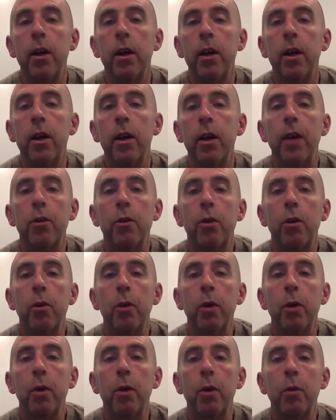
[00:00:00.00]
and so
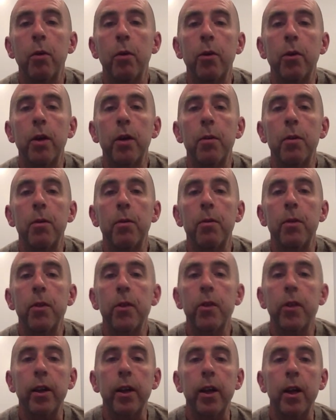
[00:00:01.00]
knowing where he's going to be
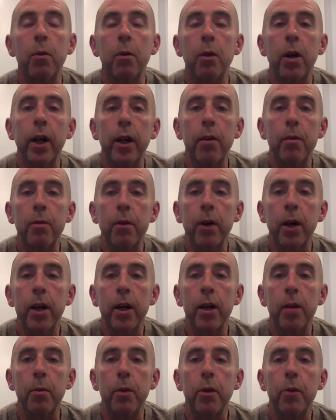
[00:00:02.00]
physically and where I can find
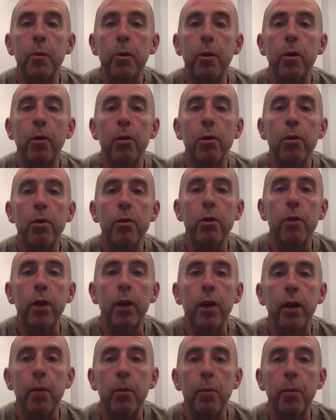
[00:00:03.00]
him has been crucial in
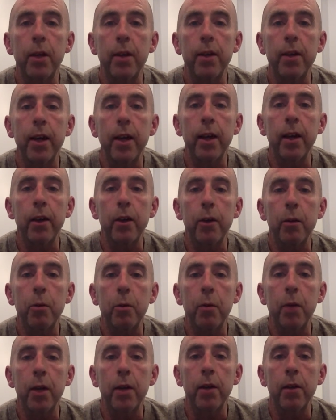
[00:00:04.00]
maintaining this
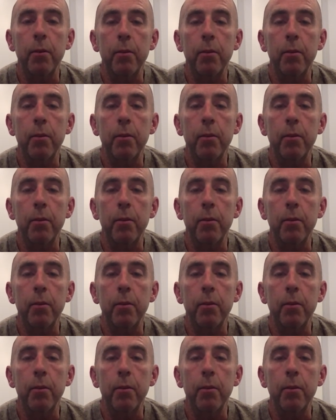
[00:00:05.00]
momentum.